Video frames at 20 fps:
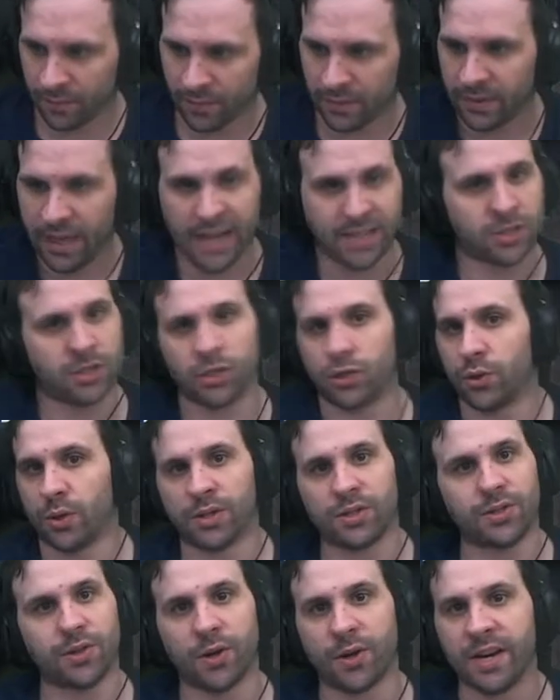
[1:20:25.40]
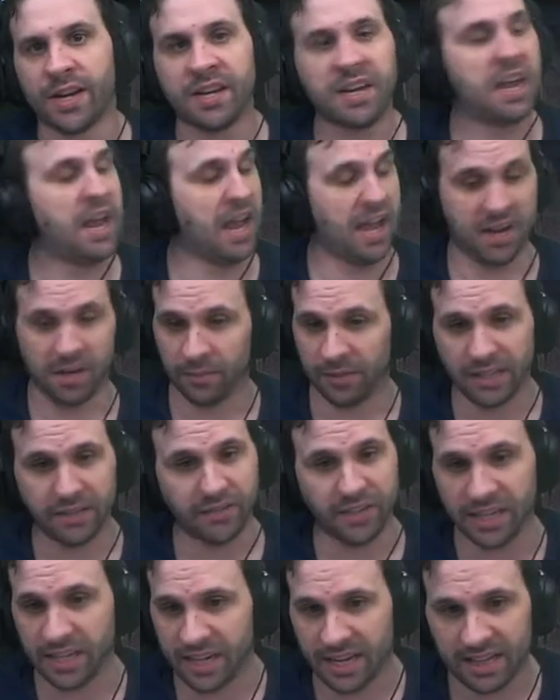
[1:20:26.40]
That's the short story, and I'm
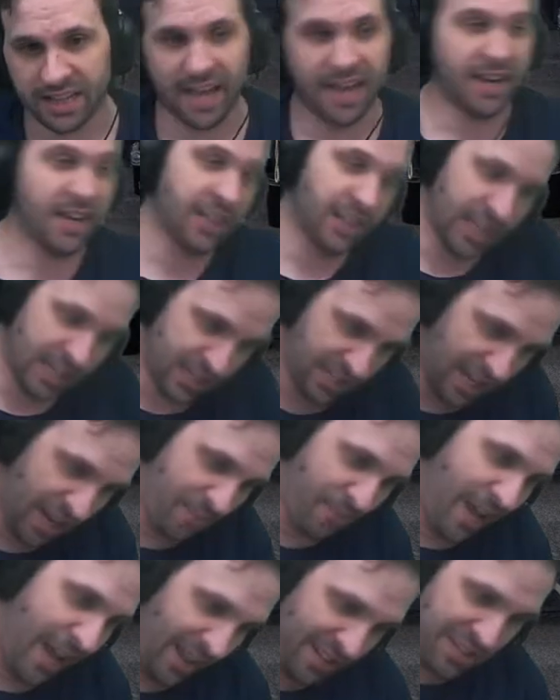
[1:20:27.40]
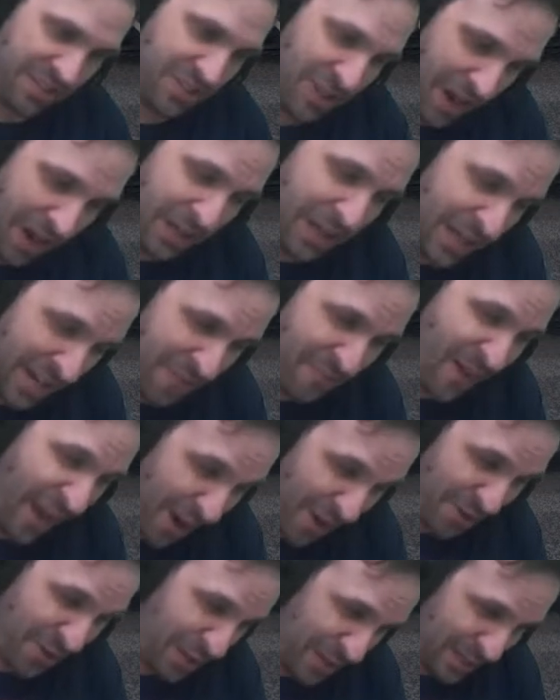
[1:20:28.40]
leaving it at that. Let's get back to talking
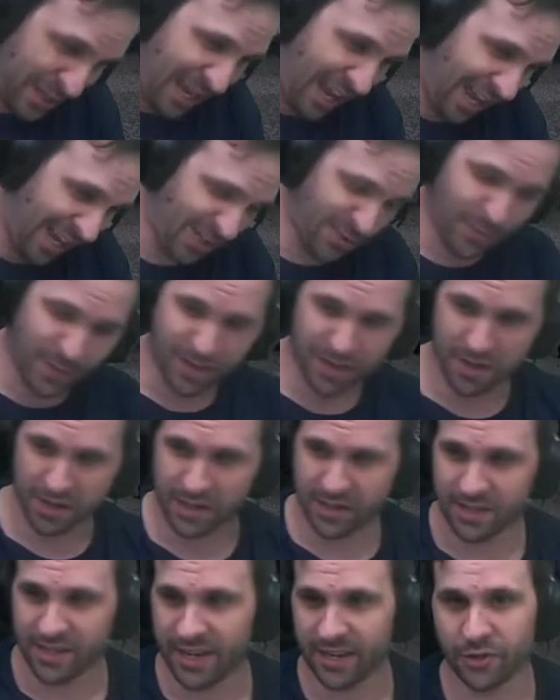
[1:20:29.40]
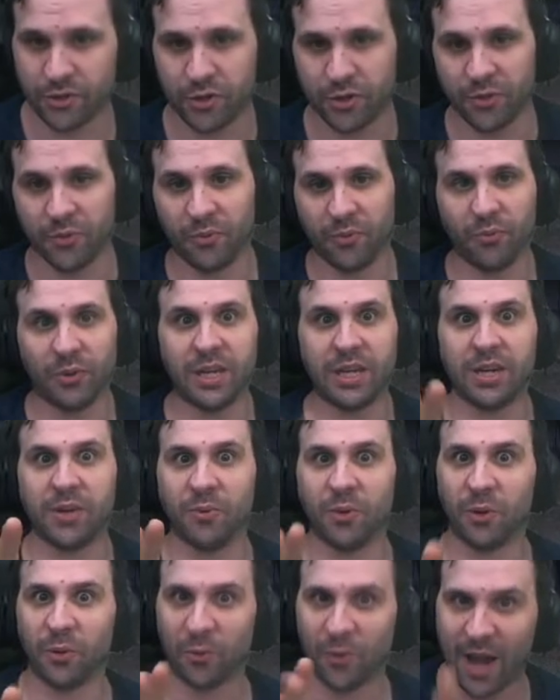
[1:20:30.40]
about KSP architecture. We
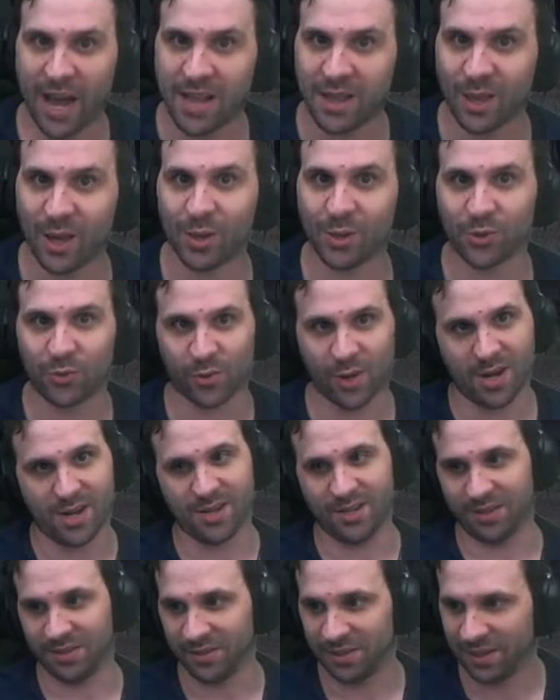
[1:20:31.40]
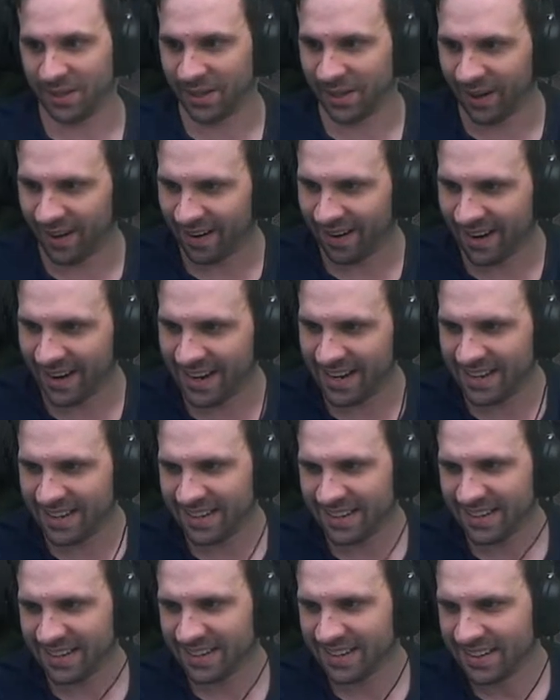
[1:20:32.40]
will right those wrongs, all right?
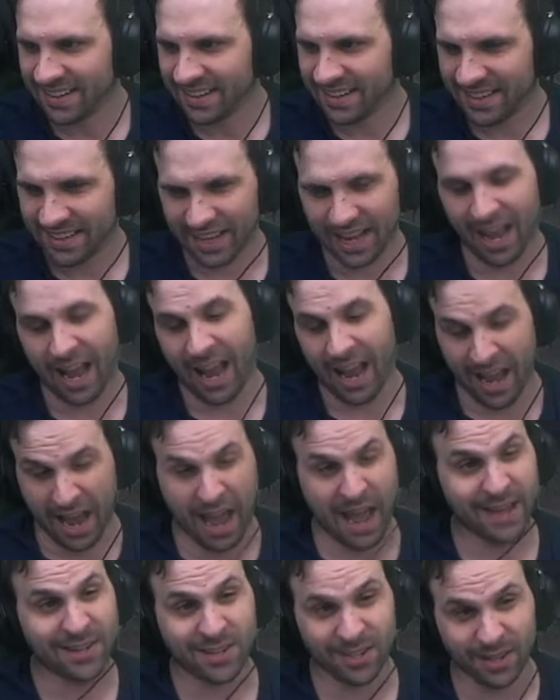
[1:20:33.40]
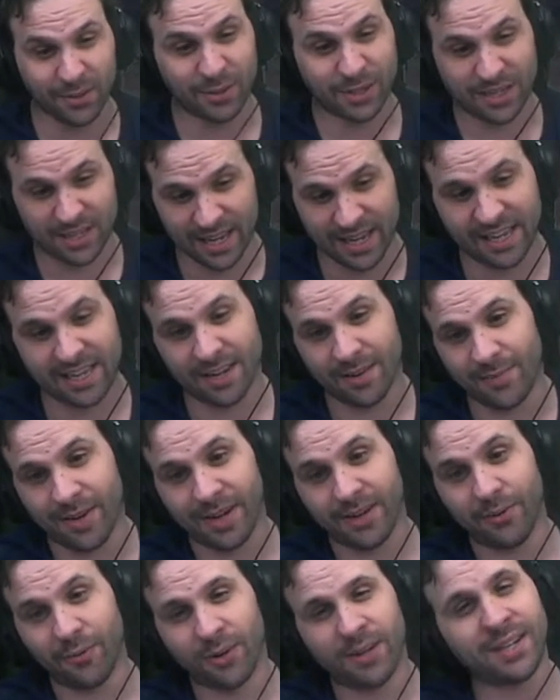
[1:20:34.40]
I actually was thinking
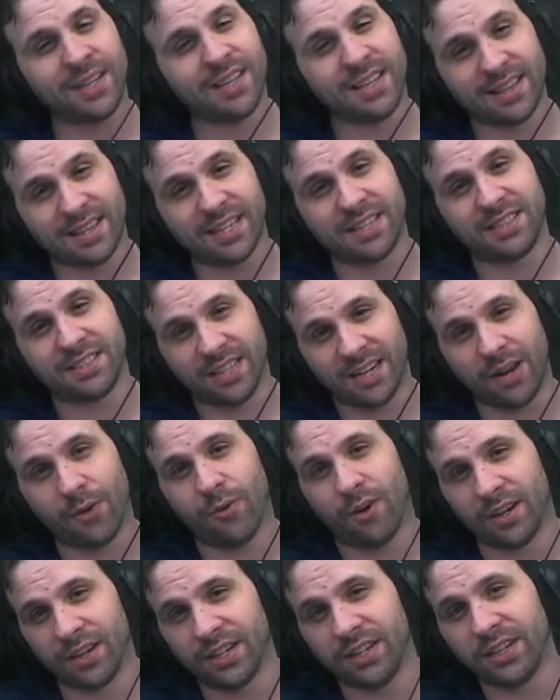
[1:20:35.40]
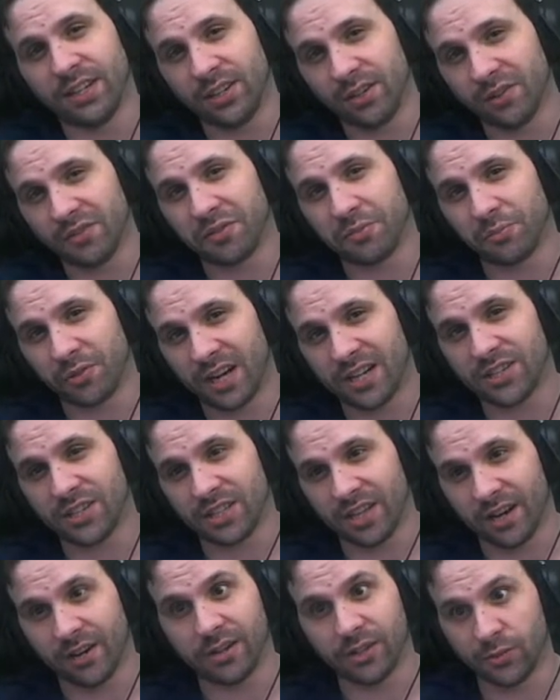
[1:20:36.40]
about it. One of the things that I wanted to do for
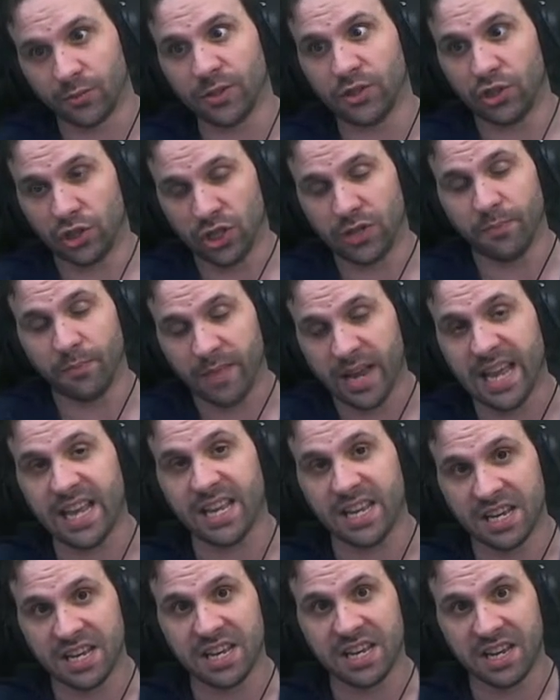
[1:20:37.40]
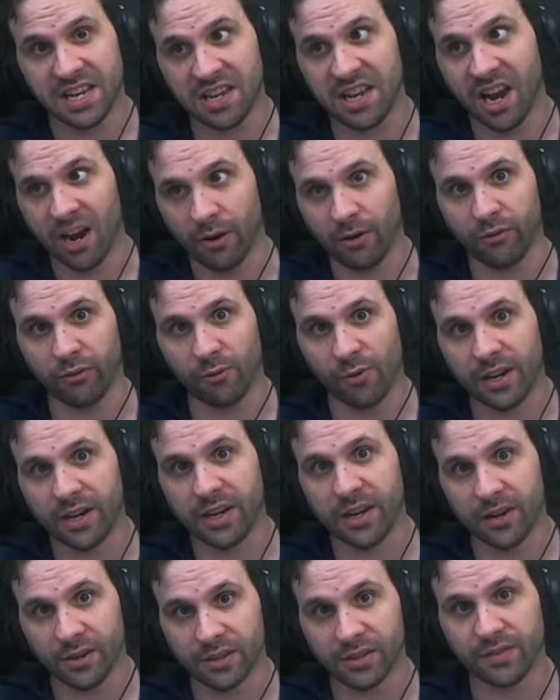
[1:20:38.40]
Project Ares was just make Ares 1
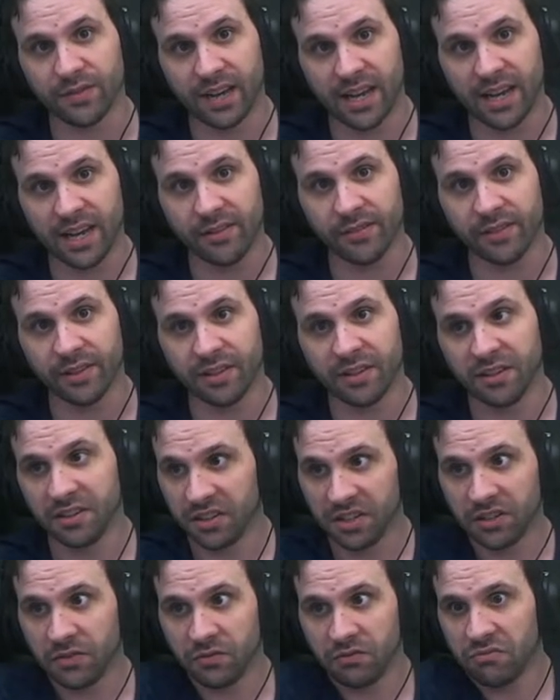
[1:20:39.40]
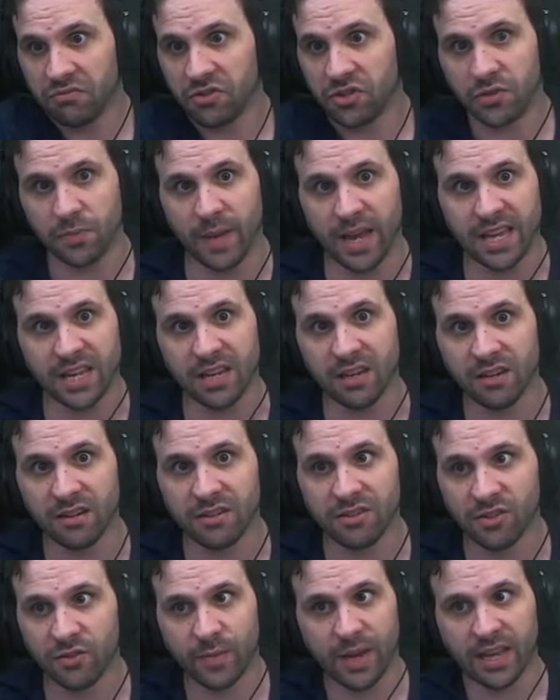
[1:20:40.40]
and Ares 5. Just make it
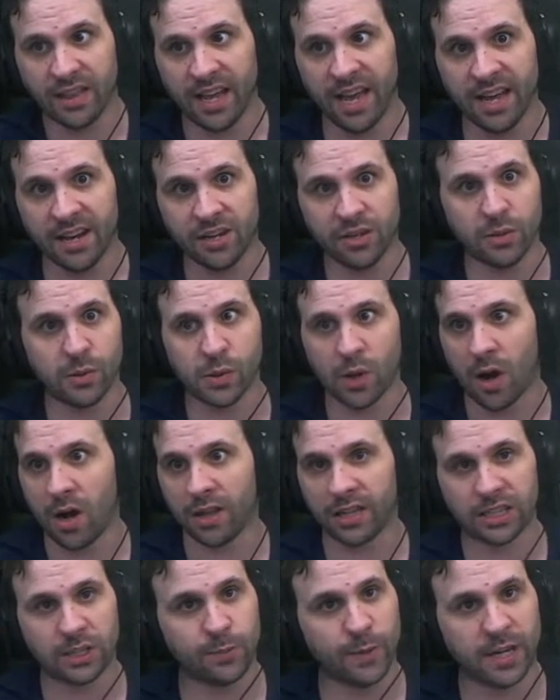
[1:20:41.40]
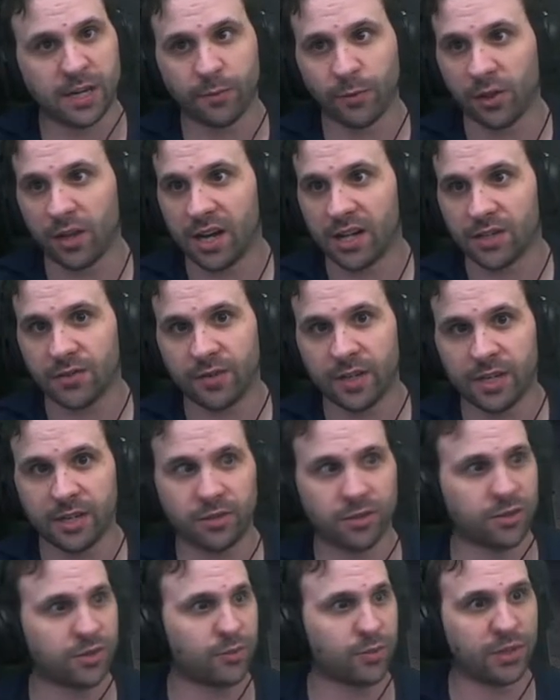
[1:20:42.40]
just make that. Use all expendable launch
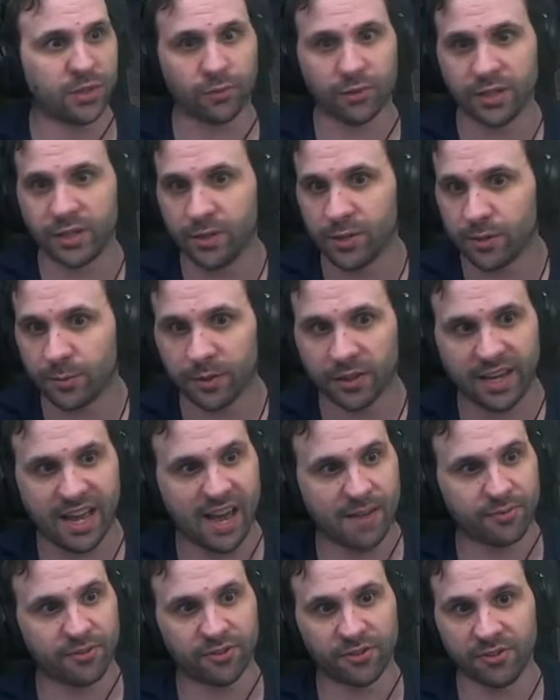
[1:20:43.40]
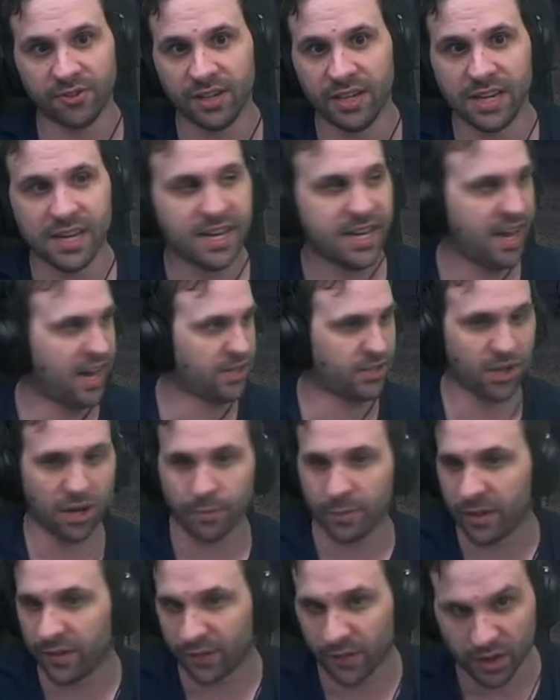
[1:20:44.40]
vehicles with a reusable capsule.
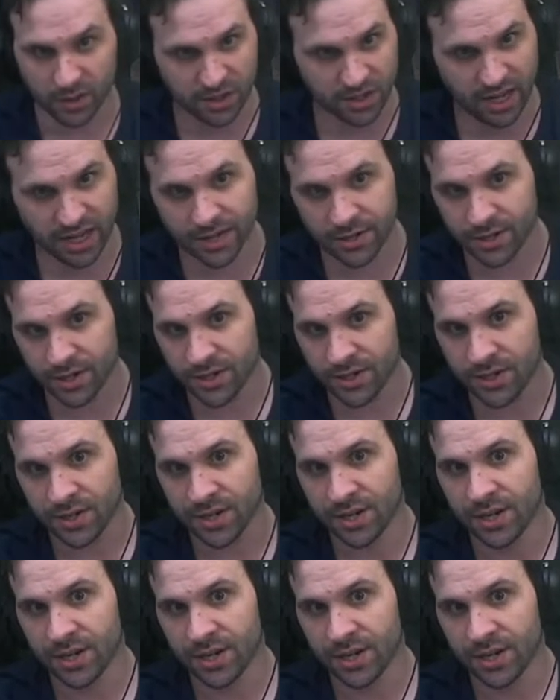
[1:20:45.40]
SRB first stages,